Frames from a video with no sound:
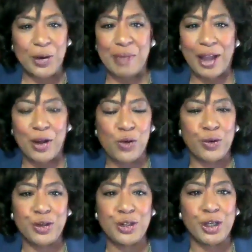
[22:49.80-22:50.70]
it back
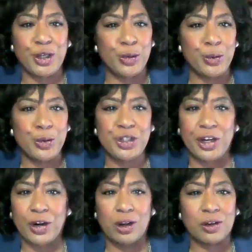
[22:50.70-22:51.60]
over to you.
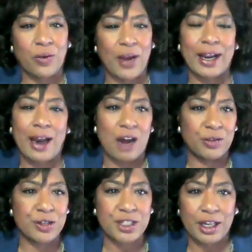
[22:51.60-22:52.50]
Cheryl, great
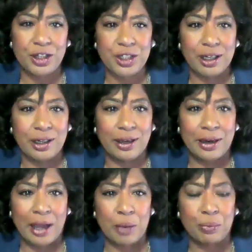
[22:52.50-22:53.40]
conversation,
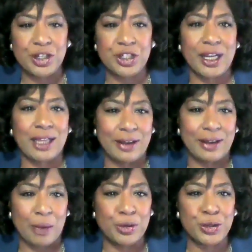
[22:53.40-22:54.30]
and I appreciate the
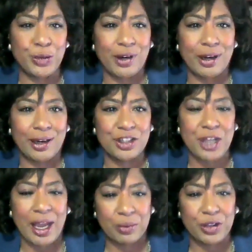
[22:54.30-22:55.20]
opportunity to
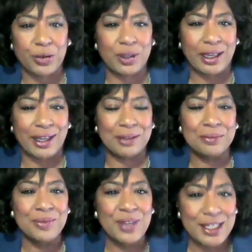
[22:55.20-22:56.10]
chat with you again.
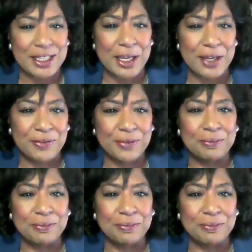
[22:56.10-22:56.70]
Steve?